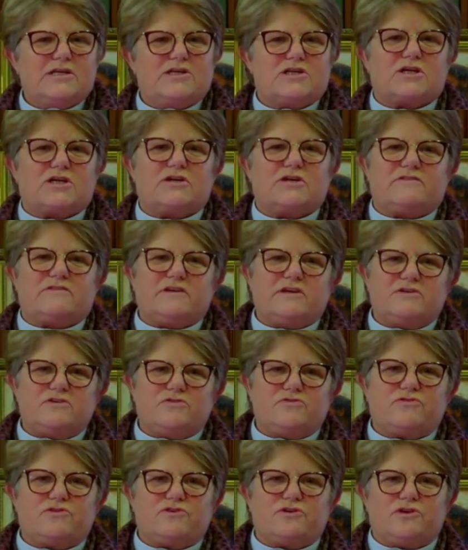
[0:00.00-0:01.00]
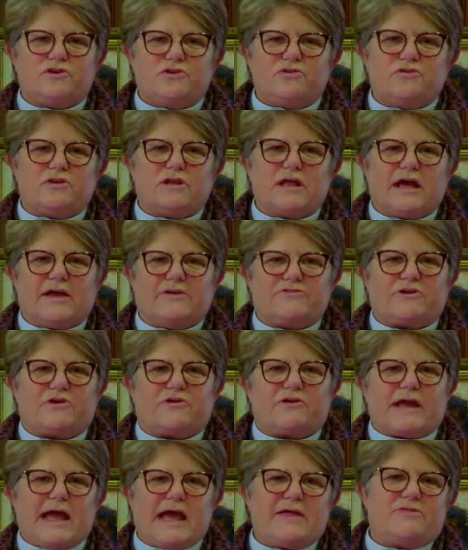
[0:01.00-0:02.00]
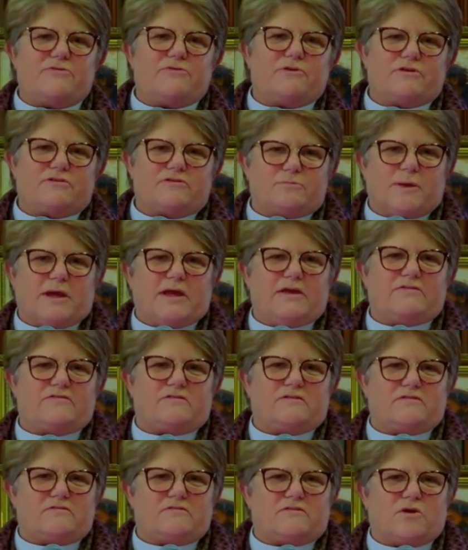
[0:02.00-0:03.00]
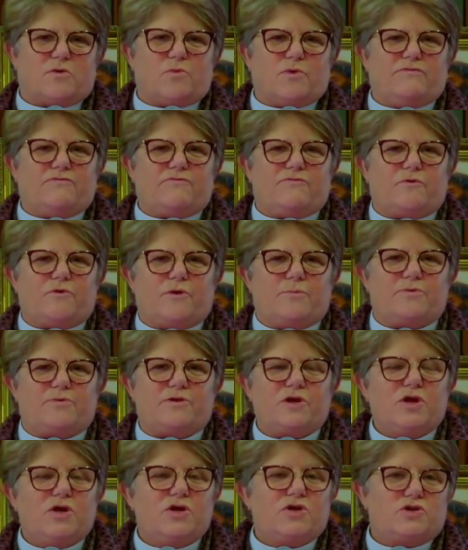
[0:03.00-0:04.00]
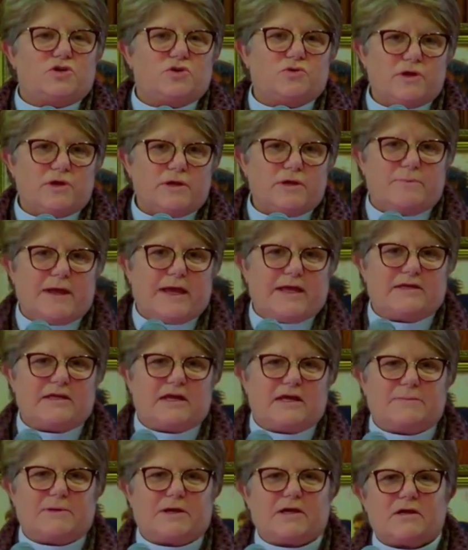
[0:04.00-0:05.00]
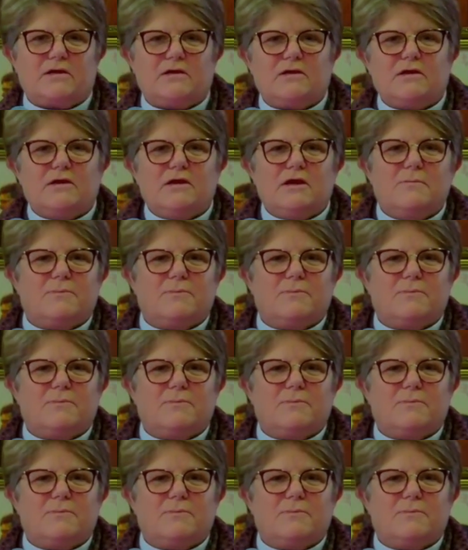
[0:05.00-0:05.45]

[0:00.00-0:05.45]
to continue to utilize our gathering spaces that we formed during pandemic,